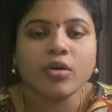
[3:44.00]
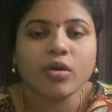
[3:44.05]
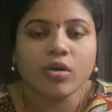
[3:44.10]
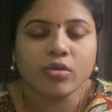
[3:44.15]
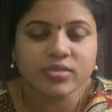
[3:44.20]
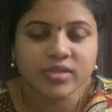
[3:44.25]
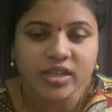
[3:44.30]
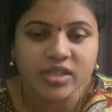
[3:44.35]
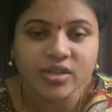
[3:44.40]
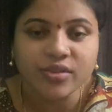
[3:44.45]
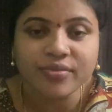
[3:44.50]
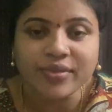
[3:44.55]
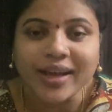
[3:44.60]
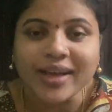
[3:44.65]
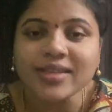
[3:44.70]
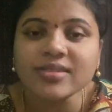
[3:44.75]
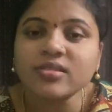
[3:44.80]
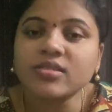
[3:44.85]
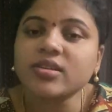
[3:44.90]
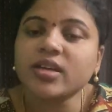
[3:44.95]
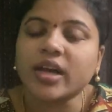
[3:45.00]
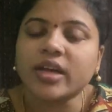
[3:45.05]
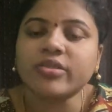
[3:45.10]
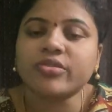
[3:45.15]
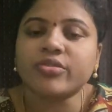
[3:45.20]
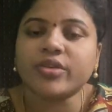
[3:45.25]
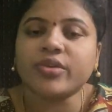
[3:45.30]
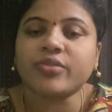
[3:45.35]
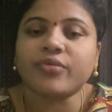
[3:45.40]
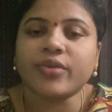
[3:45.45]
such a vast
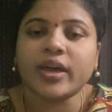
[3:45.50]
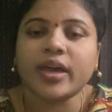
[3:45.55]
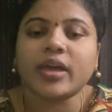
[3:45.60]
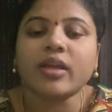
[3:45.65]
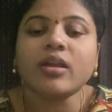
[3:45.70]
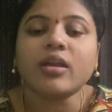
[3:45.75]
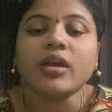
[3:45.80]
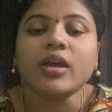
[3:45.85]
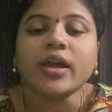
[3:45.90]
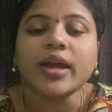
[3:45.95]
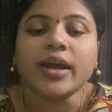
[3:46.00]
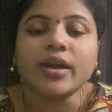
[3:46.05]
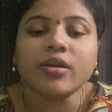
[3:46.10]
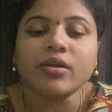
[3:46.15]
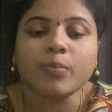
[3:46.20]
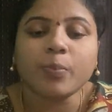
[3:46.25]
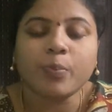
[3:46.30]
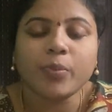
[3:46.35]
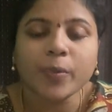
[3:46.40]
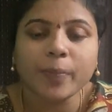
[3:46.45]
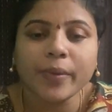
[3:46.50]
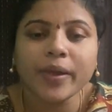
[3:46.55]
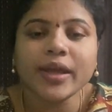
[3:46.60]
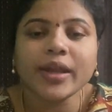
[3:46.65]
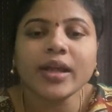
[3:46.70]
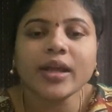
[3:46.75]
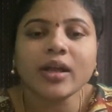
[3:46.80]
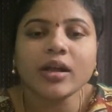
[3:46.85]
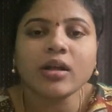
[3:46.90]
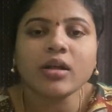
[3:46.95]
country, where
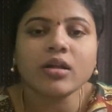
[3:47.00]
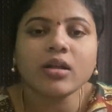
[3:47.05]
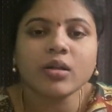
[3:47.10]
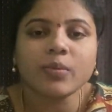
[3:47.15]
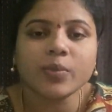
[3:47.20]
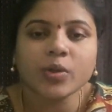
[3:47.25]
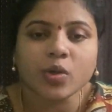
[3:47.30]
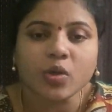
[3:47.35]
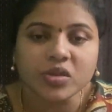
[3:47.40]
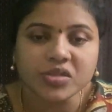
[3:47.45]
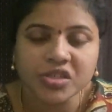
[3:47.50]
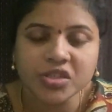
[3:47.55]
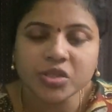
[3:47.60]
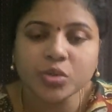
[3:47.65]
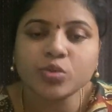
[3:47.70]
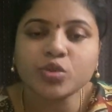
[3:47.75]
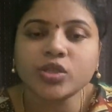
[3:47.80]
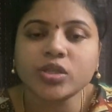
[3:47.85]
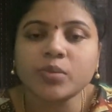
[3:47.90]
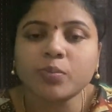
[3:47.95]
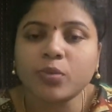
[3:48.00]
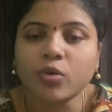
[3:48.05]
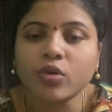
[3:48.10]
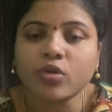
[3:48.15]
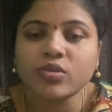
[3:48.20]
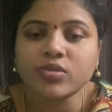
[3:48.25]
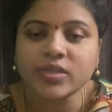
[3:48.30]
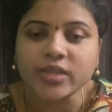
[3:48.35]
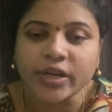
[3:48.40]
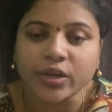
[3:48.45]
preparing a constitution book,
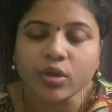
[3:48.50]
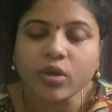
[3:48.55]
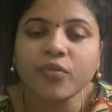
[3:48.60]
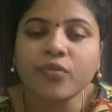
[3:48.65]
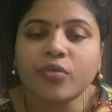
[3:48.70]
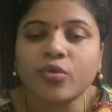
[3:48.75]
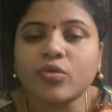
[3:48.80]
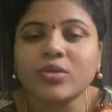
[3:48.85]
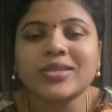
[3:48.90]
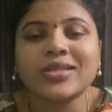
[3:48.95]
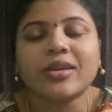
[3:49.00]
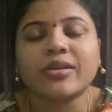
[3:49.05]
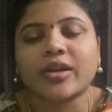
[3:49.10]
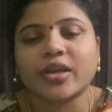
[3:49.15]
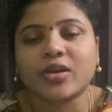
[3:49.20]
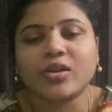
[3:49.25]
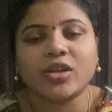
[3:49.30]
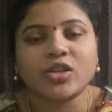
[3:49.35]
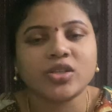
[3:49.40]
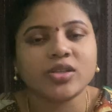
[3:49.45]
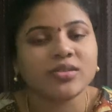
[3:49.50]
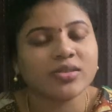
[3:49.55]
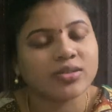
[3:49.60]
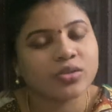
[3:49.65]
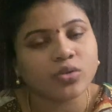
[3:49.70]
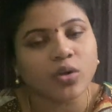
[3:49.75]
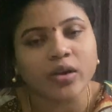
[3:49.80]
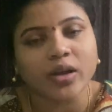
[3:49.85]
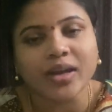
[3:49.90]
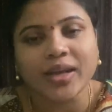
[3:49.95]
set of rules and regulations is
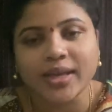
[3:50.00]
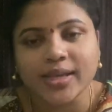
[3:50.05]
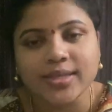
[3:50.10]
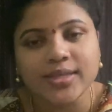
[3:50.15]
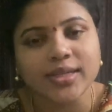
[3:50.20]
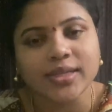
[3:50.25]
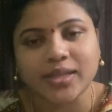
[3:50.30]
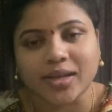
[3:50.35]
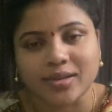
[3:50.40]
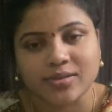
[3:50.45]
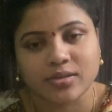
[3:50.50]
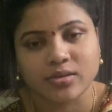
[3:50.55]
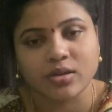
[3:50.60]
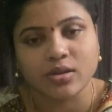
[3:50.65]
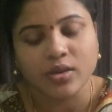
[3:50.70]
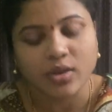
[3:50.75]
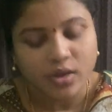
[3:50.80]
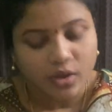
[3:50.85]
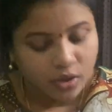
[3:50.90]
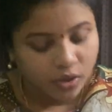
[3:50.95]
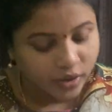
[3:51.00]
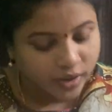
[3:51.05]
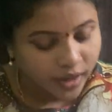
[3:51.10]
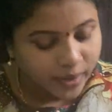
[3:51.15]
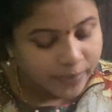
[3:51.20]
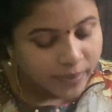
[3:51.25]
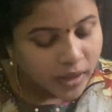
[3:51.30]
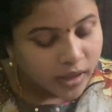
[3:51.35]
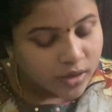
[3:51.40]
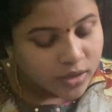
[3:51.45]
not an easy task.
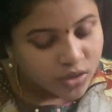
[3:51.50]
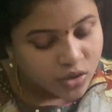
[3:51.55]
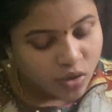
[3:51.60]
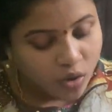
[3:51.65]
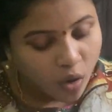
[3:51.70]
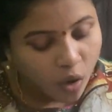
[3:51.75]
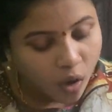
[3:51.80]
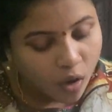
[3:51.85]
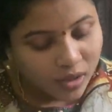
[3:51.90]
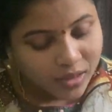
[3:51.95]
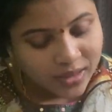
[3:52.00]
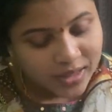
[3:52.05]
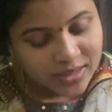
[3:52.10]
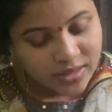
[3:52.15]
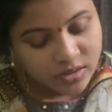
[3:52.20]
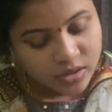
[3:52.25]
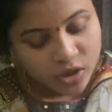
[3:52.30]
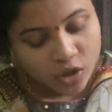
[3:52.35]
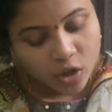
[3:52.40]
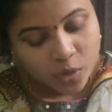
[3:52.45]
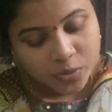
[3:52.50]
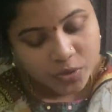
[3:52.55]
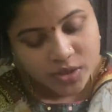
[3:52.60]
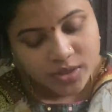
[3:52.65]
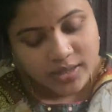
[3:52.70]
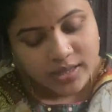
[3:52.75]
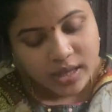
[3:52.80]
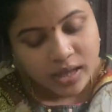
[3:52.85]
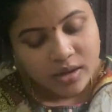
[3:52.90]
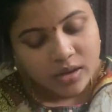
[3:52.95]
Okay, so all these 3
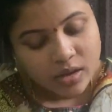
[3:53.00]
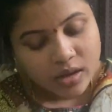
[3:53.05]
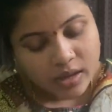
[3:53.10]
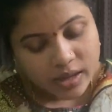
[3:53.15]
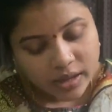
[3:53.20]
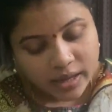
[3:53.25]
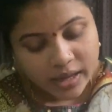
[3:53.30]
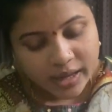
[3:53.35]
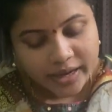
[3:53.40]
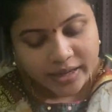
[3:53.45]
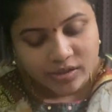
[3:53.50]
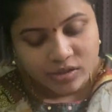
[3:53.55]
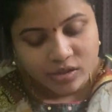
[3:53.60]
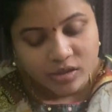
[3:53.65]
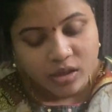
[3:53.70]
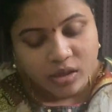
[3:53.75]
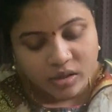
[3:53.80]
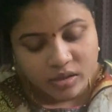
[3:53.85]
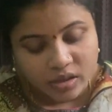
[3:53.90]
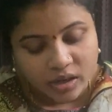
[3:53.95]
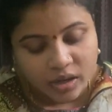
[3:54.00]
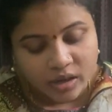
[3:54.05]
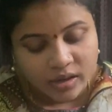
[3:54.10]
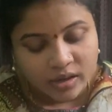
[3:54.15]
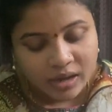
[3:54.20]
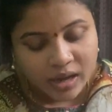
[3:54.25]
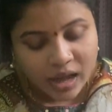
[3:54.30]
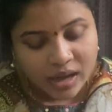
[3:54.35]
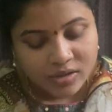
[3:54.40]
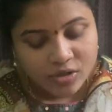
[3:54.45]
options are correct. So the
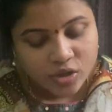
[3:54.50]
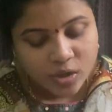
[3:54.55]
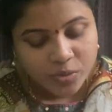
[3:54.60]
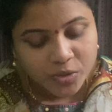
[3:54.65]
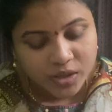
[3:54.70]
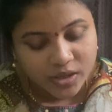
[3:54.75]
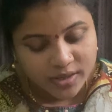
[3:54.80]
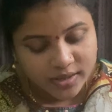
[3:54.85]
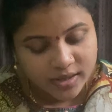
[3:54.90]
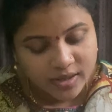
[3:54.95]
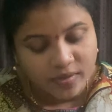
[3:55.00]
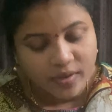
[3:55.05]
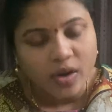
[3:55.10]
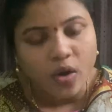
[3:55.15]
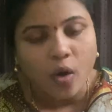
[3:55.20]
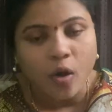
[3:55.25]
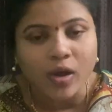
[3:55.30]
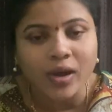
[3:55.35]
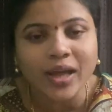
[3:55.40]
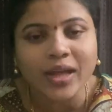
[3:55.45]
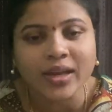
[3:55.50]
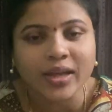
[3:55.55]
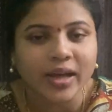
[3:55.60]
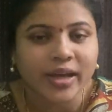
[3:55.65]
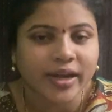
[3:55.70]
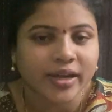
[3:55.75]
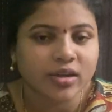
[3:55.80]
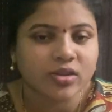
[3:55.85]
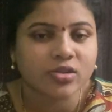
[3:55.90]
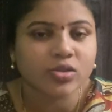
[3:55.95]
last option is given, all are
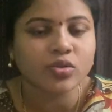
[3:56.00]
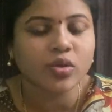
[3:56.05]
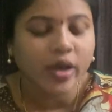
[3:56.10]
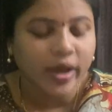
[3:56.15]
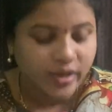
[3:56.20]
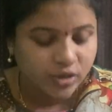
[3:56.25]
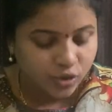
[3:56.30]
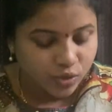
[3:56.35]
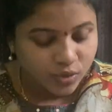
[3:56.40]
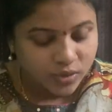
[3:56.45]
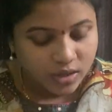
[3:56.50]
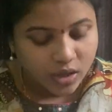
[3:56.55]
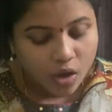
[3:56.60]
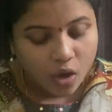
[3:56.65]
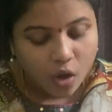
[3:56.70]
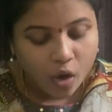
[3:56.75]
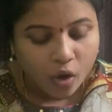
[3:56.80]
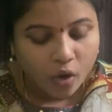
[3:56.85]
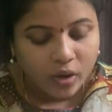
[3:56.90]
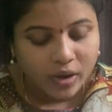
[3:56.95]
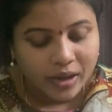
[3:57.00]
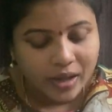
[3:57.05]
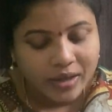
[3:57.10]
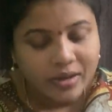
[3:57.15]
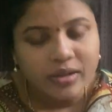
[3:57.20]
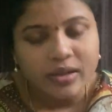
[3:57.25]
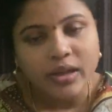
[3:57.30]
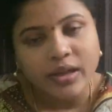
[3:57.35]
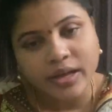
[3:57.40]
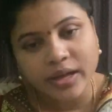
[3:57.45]
correct. So I choose all
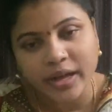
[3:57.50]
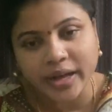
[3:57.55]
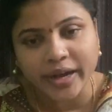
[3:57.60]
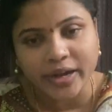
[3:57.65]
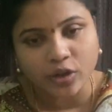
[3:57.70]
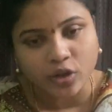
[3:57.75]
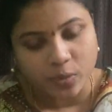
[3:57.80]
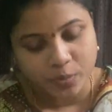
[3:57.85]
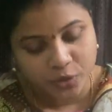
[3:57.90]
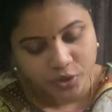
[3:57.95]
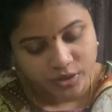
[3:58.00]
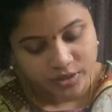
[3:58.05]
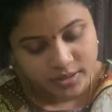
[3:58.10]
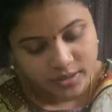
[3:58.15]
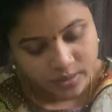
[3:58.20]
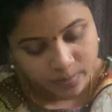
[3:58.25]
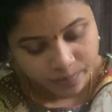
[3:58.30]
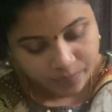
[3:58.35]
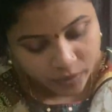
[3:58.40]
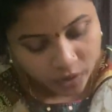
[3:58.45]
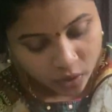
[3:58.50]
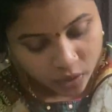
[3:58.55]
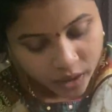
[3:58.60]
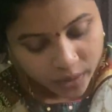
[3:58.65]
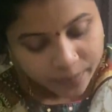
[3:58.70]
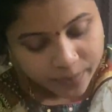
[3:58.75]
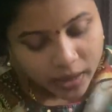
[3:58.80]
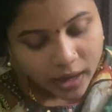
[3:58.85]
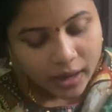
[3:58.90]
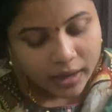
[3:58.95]
are correct options.
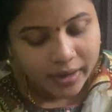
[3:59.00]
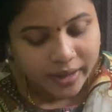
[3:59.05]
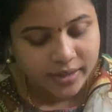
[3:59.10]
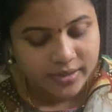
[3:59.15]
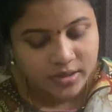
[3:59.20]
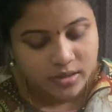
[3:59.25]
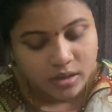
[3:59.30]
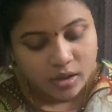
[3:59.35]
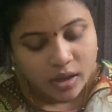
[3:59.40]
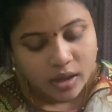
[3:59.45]
Okay, next.